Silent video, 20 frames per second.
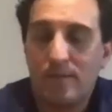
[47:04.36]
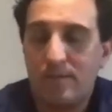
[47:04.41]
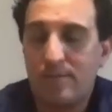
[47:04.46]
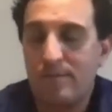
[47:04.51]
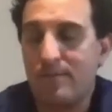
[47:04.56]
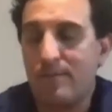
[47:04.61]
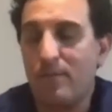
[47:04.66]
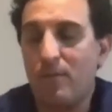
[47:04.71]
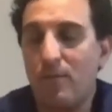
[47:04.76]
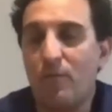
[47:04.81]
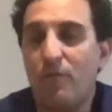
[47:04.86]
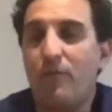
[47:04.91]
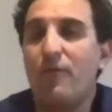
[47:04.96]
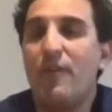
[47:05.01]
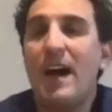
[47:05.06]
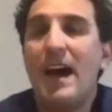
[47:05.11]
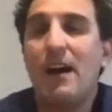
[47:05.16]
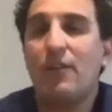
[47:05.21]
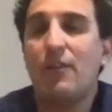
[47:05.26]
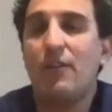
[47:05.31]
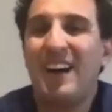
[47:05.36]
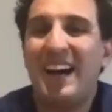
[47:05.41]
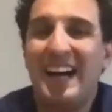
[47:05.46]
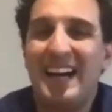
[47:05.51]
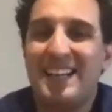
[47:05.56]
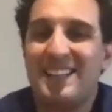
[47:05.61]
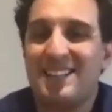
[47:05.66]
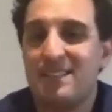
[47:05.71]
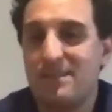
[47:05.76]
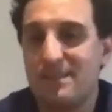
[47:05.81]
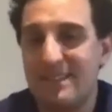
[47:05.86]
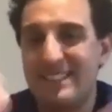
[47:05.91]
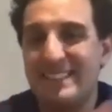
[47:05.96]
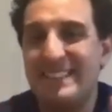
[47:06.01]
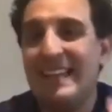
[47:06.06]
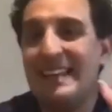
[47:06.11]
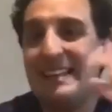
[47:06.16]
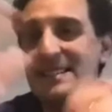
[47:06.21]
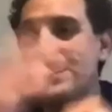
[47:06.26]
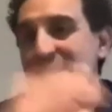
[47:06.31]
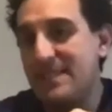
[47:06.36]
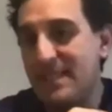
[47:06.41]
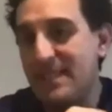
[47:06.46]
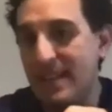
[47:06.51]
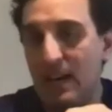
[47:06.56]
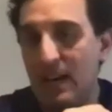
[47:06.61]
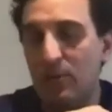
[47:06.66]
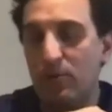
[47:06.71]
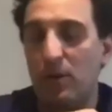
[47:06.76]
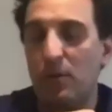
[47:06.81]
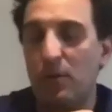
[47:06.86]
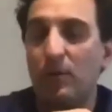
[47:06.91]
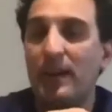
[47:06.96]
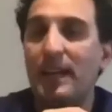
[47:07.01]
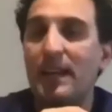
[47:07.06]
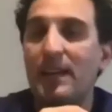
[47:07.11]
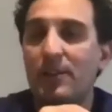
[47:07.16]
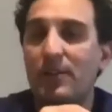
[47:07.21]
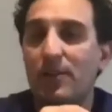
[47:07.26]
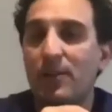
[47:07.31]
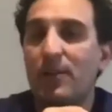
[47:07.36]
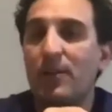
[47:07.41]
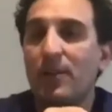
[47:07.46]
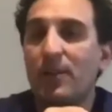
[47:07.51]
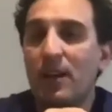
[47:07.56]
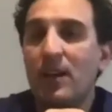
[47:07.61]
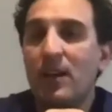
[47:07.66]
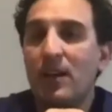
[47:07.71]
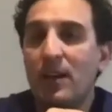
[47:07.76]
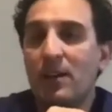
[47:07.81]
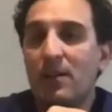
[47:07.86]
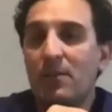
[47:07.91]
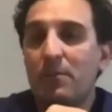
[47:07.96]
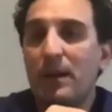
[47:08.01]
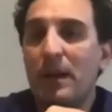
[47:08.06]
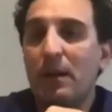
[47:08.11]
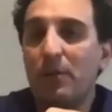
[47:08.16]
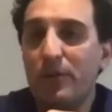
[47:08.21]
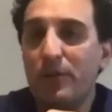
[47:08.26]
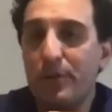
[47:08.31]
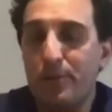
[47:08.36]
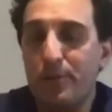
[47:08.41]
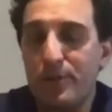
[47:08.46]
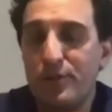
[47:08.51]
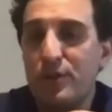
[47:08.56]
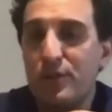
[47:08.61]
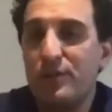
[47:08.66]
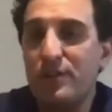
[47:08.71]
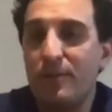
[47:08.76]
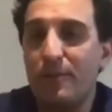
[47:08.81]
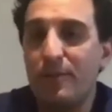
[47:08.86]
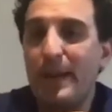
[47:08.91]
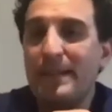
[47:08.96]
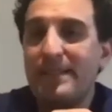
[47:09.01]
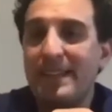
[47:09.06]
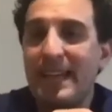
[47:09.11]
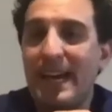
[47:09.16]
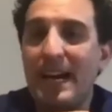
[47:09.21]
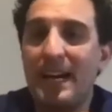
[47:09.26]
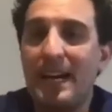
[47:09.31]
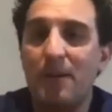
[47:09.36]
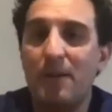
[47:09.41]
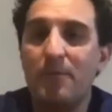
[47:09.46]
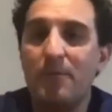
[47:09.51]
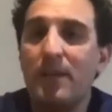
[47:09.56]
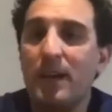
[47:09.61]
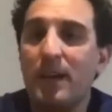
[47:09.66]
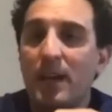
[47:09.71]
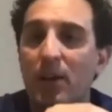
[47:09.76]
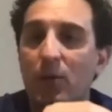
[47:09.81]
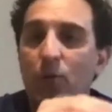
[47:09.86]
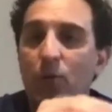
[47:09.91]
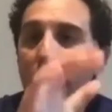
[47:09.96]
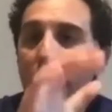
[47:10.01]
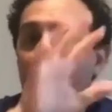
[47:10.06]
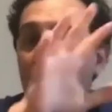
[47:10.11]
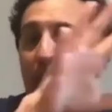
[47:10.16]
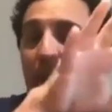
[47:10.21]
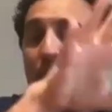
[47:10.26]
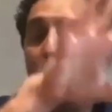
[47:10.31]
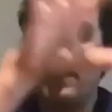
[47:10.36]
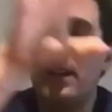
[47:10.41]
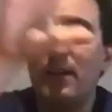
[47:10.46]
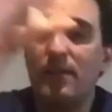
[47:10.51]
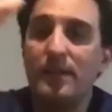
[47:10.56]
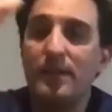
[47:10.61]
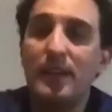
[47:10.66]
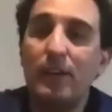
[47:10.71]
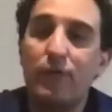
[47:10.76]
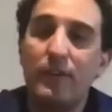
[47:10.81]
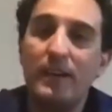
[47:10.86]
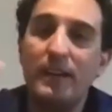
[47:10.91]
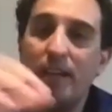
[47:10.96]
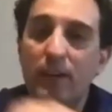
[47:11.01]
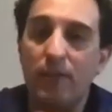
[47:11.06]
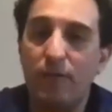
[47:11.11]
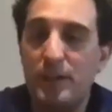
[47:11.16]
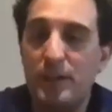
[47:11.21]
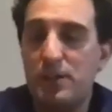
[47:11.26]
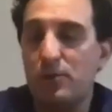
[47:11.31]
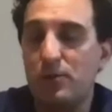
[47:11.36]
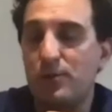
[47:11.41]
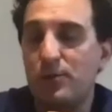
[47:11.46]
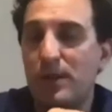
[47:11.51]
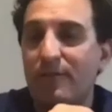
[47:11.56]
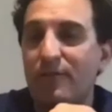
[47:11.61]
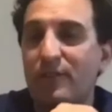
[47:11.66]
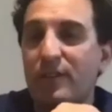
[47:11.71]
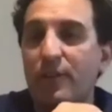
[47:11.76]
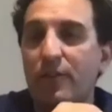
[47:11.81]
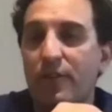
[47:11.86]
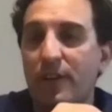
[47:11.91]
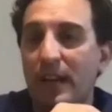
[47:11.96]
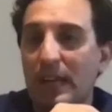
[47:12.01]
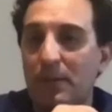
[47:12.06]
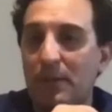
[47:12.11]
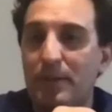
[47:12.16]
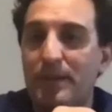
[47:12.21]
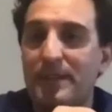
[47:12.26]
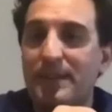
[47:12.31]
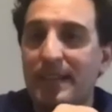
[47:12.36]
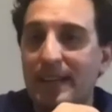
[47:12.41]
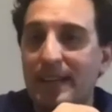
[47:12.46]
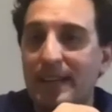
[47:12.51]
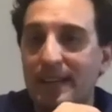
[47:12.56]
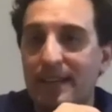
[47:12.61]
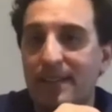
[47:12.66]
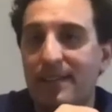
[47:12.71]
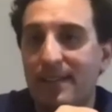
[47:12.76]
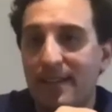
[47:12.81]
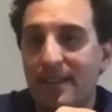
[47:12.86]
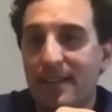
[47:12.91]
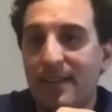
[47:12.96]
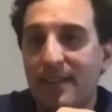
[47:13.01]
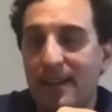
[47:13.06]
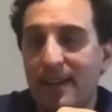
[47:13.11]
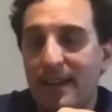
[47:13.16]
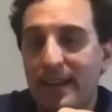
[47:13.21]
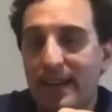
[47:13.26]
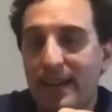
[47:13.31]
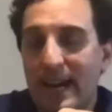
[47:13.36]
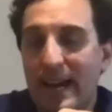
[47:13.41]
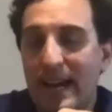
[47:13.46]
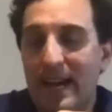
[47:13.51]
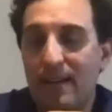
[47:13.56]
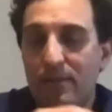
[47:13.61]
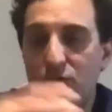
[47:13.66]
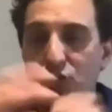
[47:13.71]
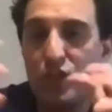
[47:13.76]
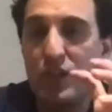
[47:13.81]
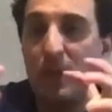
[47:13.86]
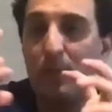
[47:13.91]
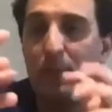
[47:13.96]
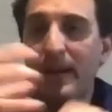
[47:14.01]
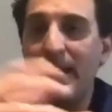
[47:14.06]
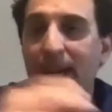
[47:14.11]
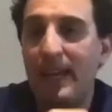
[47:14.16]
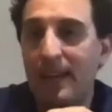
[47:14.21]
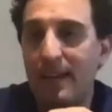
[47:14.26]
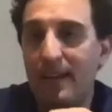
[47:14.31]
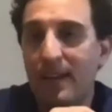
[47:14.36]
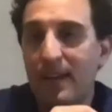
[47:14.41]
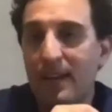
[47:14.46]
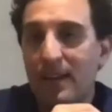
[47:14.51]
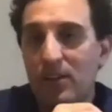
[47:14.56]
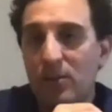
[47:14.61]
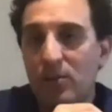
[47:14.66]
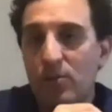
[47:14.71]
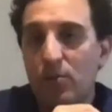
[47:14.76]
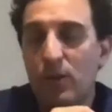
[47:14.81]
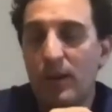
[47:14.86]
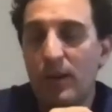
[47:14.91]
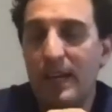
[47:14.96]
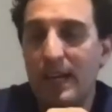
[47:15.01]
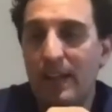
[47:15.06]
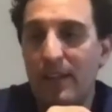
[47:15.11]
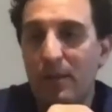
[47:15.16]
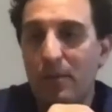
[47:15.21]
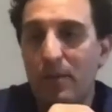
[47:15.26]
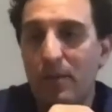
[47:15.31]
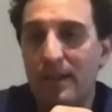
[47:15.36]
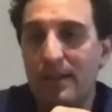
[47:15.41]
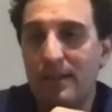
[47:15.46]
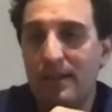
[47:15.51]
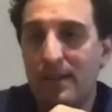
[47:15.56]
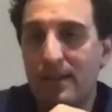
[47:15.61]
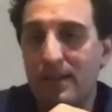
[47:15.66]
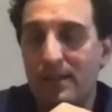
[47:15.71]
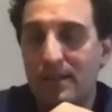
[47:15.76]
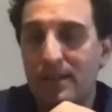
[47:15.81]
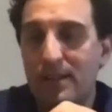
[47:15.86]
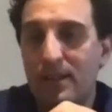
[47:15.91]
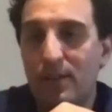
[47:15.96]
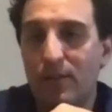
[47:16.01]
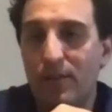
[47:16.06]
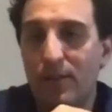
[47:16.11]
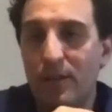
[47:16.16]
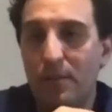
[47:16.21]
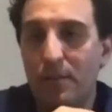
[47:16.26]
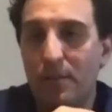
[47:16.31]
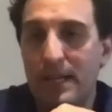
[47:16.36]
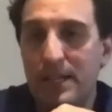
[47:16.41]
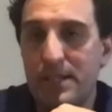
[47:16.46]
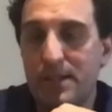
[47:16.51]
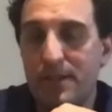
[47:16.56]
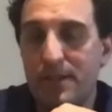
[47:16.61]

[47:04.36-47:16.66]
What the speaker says: valve heart centers now where we need to be able to produce the best outcome with different individuals who have different expertise chipping in to work out the best deal for the patient.